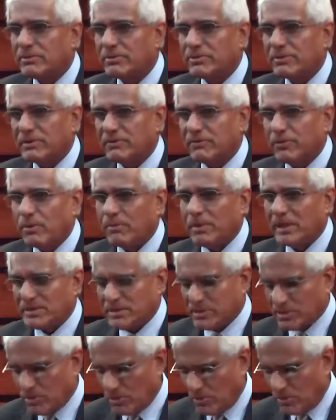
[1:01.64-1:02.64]
3-4
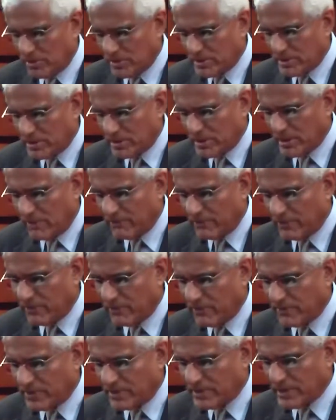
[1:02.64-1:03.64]
months ago was the governor
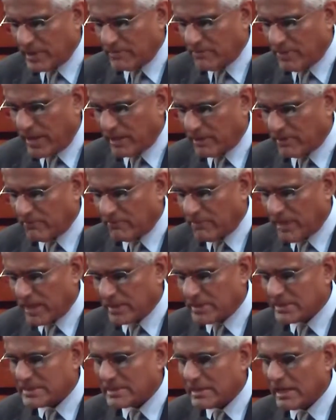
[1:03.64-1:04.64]
of the State Bank of
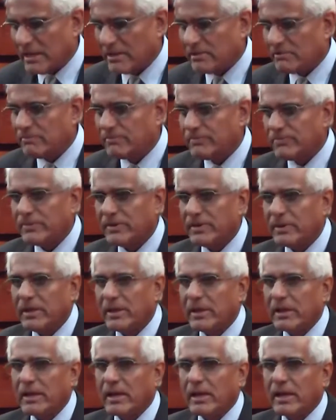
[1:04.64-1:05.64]
Pakistan,
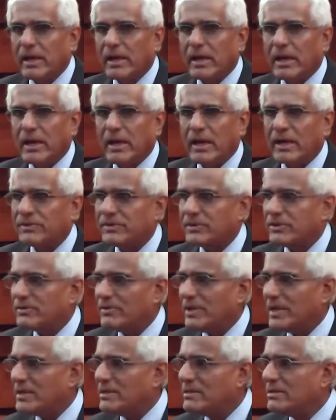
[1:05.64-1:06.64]
has
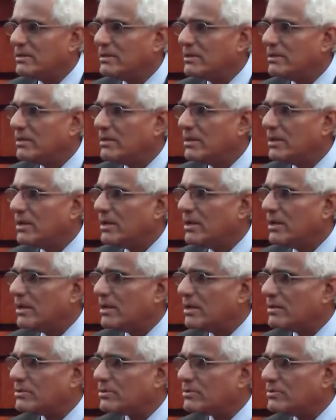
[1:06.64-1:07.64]
agreed
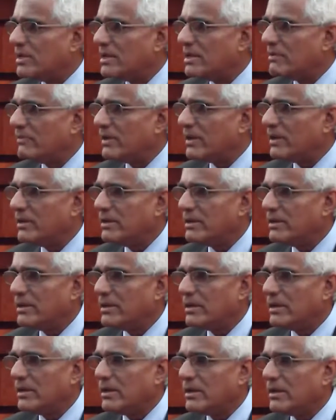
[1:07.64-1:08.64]
to deliver
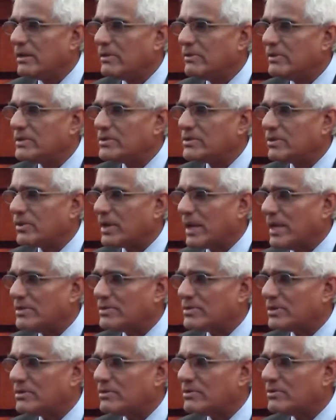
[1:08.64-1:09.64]
this
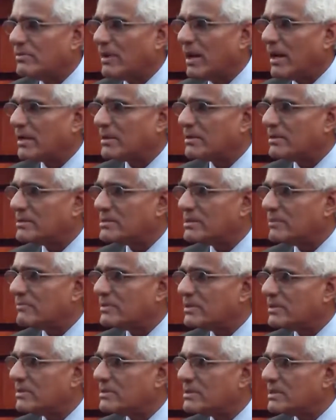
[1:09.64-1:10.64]
occasion to mark the
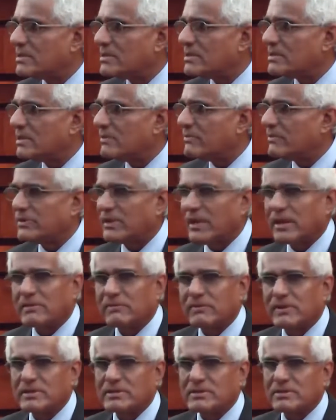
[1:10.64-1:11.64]
67th
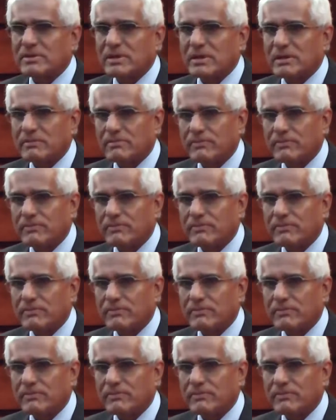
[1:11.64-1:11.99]
anniversary.